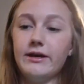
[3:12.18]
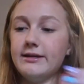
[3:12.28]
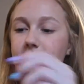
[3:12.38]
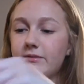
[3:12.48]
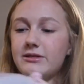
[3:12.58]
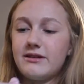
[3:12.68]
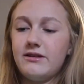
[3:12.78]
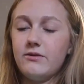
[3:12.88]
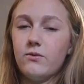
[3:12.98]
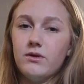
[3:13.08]
this. I'm just gonna
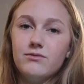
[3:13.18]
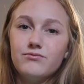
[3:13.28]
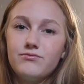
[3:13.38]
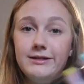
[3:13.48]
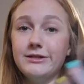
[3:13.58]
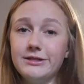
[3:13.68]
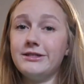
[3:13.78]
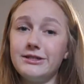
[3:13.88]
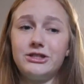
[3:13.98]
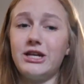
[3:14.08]
do one. You just
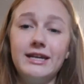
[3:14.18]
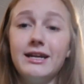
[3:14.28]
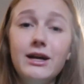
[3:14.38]
shake